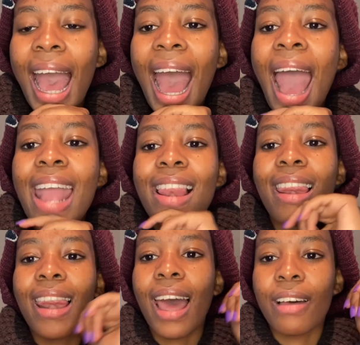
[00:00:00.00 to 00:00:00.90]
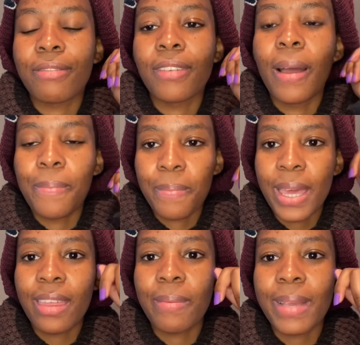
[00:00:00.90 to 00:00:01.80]
I love
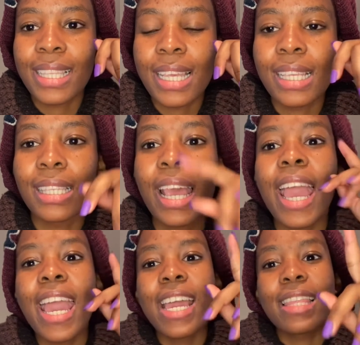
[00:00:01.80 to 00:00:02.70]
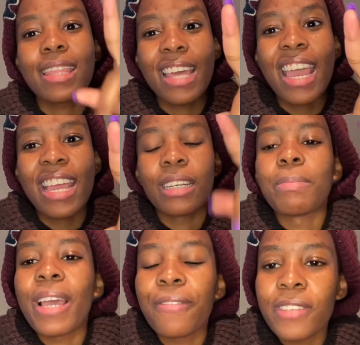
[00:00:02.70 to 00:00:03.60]
mathematics. Then
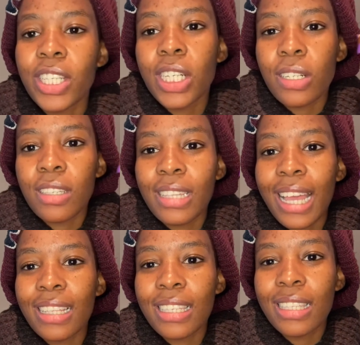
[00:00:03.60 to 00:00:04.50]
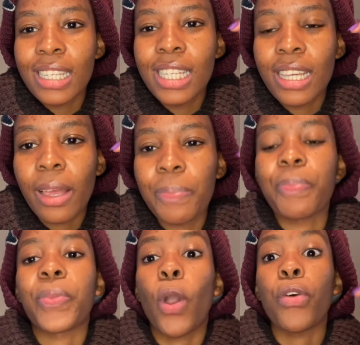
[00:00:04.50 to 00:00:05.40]
my physical science teacher
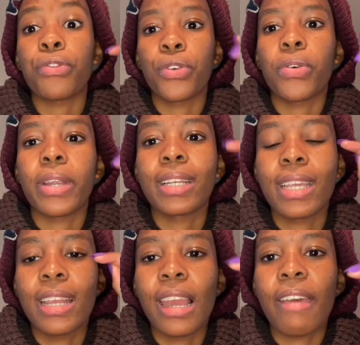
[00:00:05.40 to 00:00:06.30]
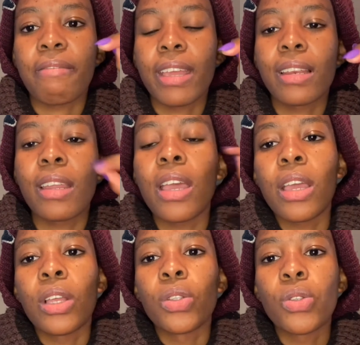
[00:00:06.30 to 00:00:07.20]
of grade 11
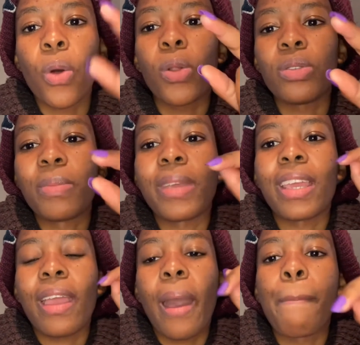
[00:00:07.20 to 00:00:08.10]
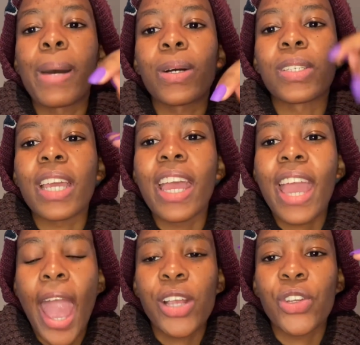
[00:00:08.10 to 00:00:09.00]
told me about
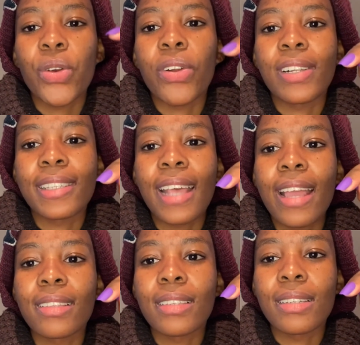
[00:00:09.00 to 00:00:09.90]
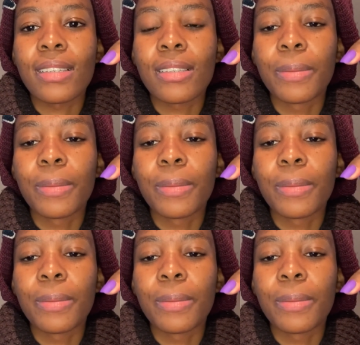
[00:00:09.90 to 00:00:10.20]
actuarial sciences.